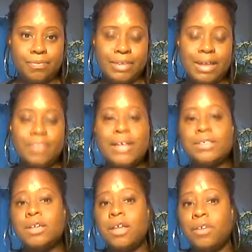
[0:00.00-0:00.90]
That's
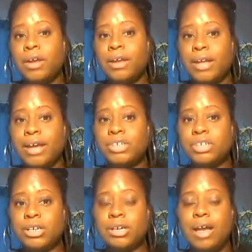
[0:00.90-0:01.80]
another
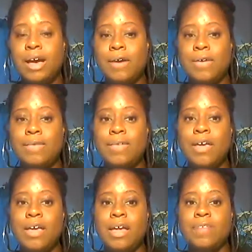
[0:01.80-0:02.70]
indication of
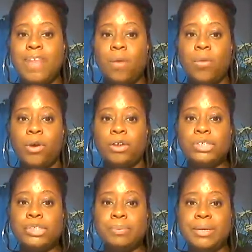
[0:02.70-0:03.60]
that word
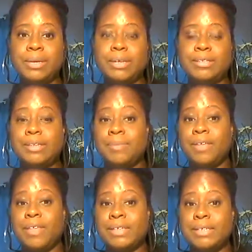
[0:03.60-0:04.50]
should be something
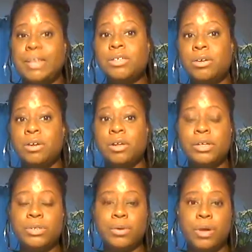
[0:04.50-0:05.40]
that stays on your
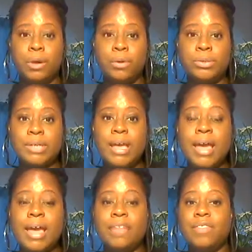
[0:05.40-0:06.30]
list or goes,
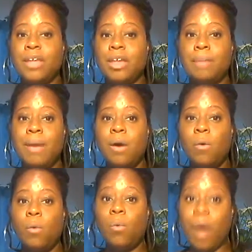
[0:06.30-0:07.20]
and thinking about
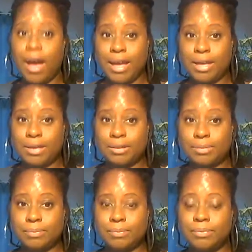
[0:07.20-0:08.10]
why.
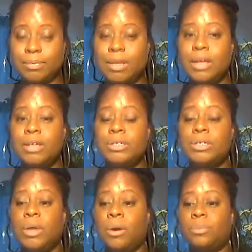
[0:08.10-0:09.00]

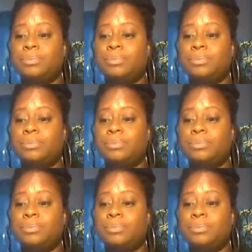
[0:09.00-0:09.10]
So